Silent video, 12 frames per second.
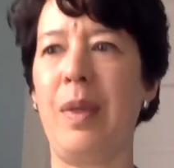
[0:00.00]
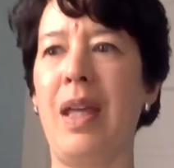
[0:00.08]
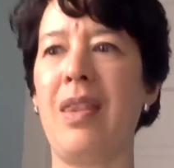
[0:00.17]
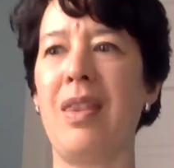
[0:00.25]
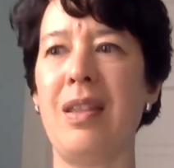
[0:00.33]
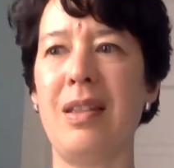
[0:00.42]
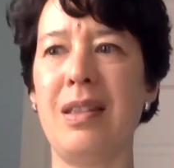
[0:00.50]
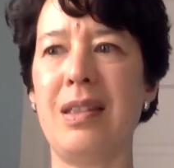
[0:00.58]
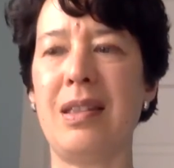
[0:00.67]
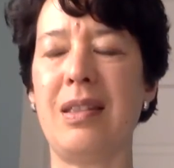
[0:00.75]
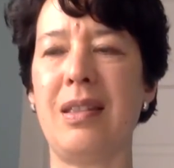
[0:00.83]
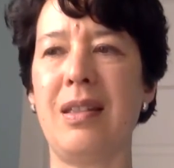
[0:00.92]
And
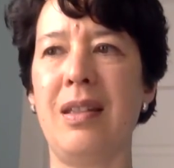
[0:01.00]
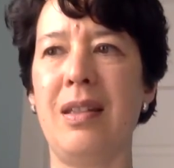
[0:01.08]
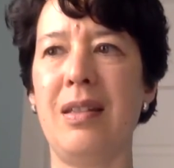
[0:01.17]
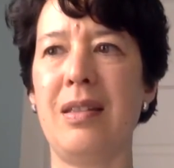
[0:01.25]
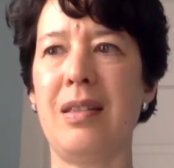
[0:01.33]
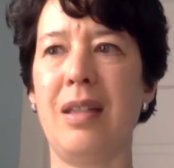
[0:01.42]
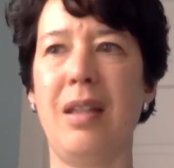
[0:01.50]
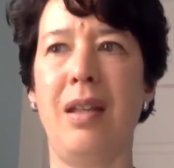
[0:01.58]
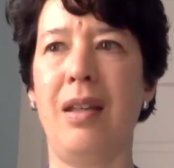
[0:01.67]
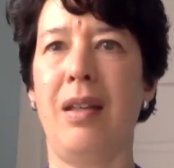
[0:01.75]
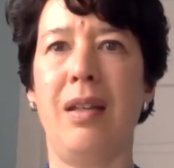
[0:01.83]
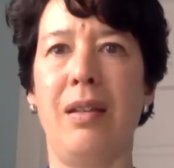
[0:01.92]
this is
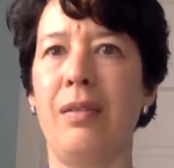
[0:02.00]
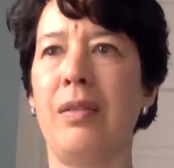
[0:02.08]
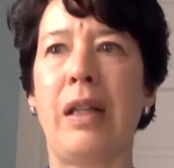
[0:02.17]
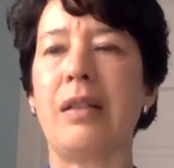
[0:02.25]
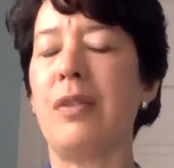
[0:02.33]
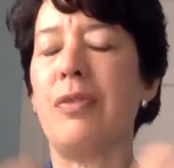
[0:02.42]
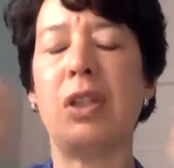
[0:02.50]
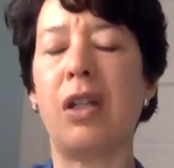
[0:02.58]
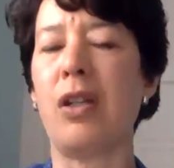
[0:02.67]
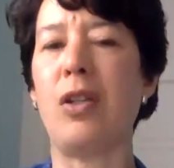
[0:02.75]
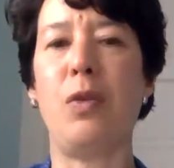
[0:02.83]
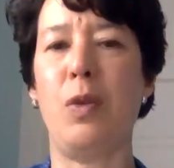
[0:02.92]
like lifting a
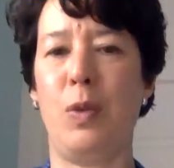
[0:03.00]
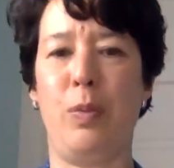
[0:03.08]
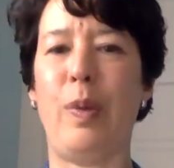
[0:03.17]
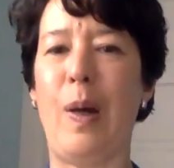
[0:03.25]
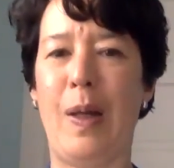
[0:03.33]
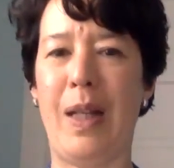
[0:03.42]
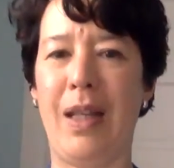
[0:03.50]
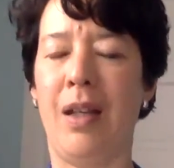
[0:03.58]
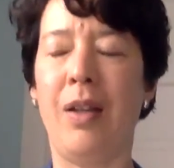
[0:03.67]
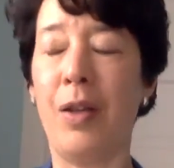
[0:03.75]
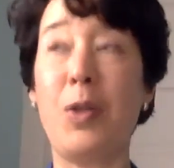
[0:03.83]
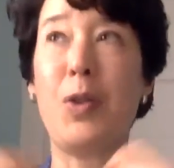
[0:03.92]
huge
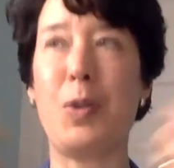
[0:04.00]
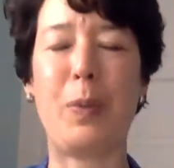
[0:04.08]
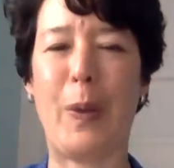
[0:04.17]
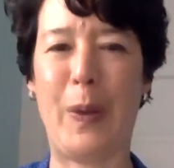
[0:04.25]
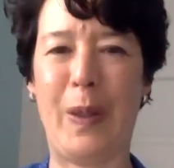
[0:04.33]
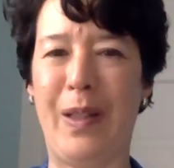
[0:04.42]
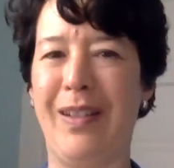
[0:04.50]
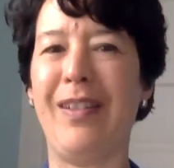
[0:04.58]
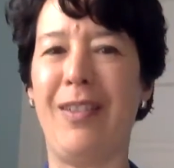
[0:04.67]
burden,